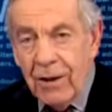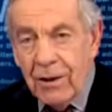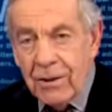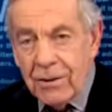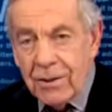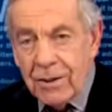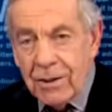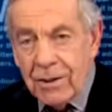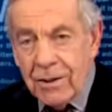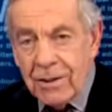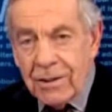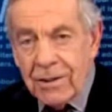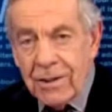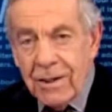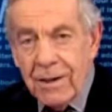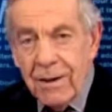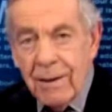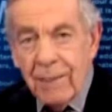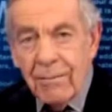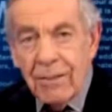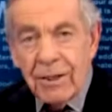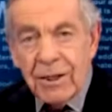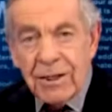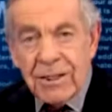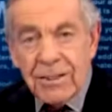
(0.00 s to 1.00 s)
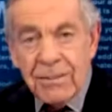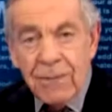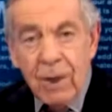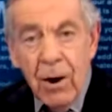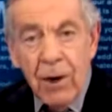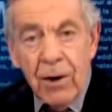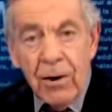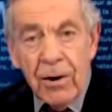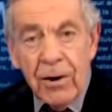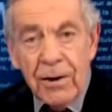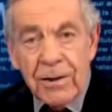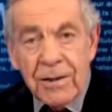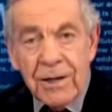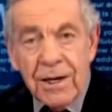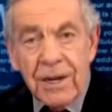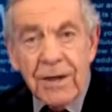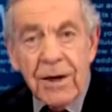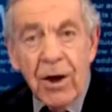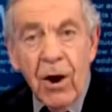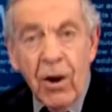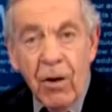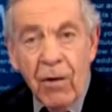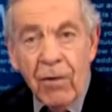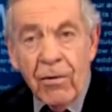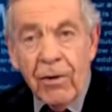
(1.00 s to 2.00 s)
users, but smokers
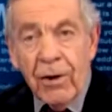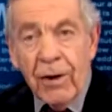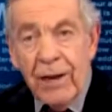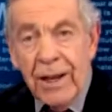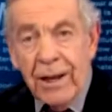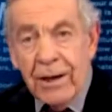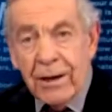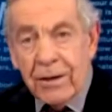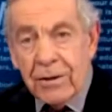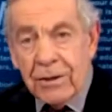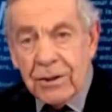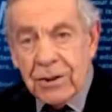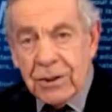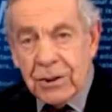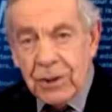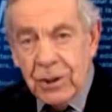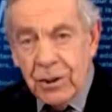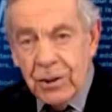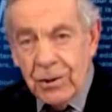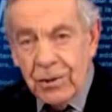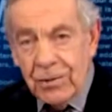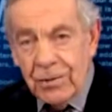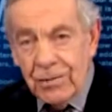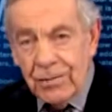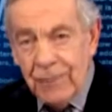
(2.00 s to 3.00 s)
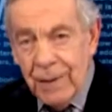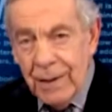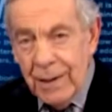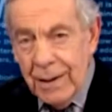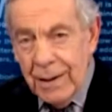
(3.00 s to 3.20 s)
and overeaters too.